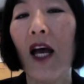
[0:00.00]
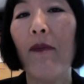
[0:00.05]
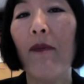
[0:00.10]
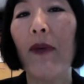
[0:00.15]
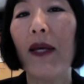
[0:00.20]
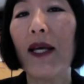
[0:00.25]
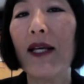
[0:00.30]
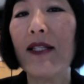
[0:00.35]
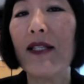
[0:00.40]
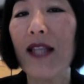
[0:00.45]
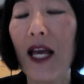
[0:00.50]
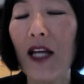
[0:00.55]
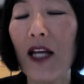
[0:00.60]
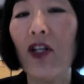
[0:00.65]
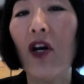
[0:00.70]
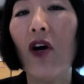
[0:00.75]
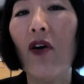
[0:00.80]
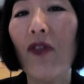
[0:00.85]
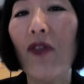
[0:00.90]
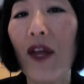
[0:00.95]
because they
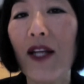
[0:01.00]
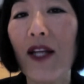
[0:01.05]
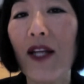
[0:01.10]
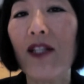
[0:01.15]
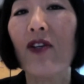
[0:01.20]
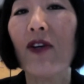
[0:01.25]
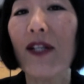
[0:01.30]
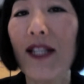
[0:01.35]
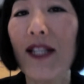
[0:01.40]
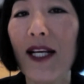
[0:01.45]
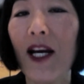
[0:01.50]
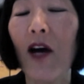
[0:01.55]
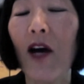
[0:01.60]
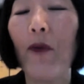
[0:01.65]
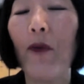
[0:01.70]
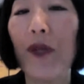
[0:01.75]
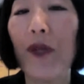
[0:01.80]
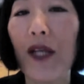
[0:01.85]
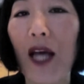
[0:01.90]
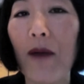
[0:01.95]
know that it's going to help
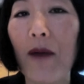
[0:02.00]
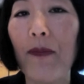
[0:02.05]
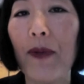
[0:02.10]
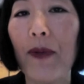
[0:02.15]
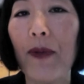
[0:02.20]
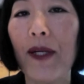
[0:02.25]
the company.